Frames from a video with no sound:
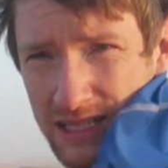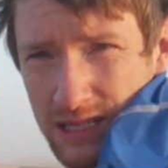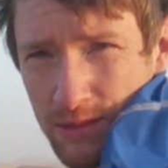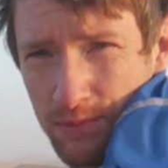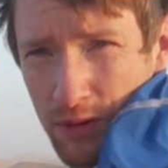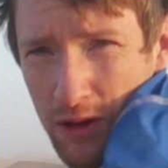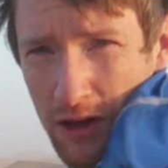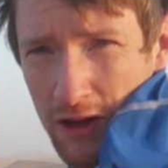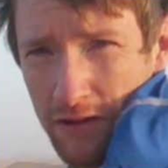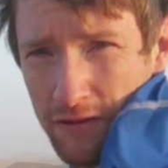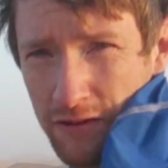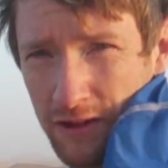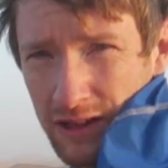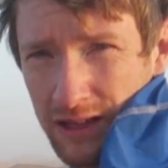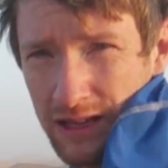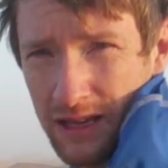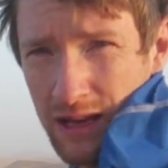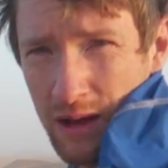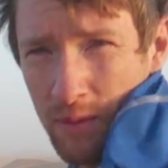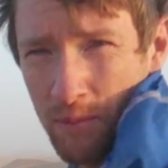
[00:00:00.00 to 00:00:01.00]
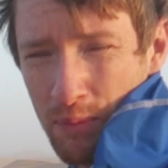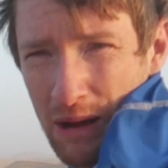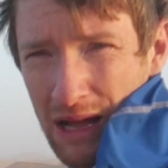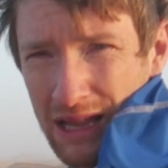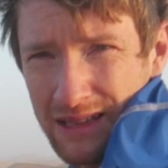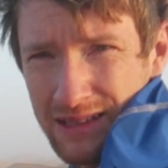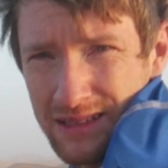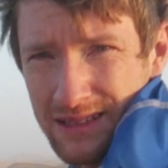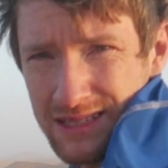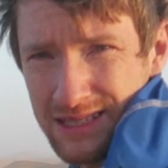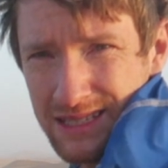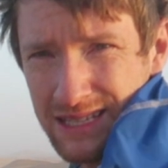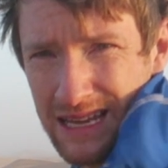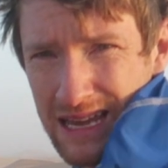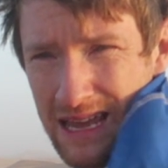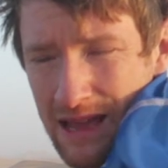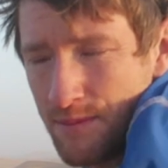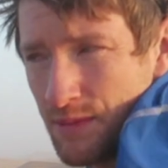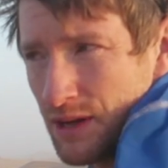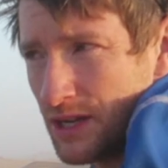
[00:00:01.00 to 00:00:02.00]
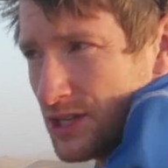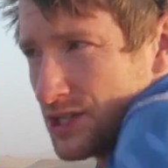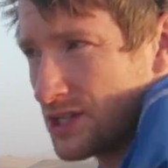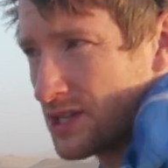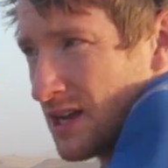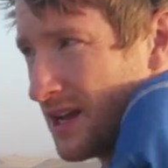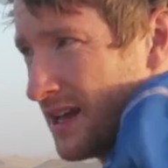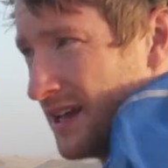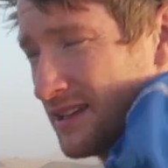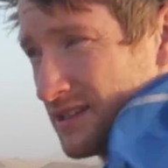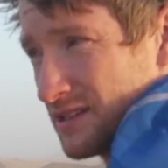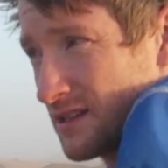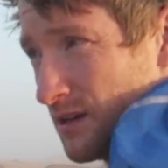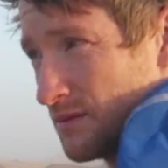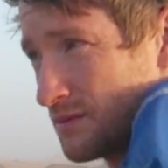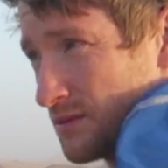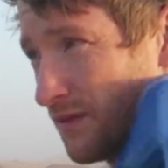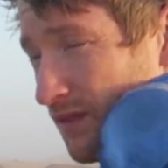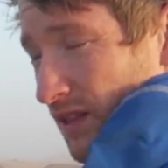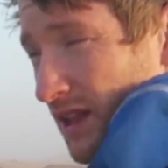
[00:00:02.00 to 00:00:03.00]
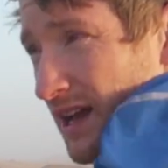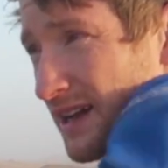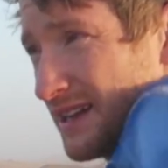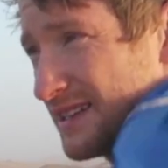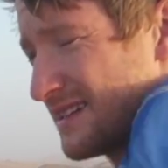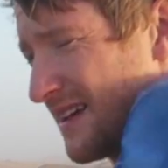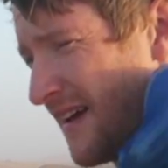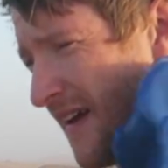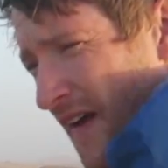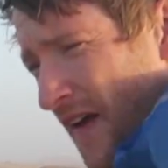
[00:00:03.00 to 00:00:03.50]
It's a perfectly balanced image in terms of light.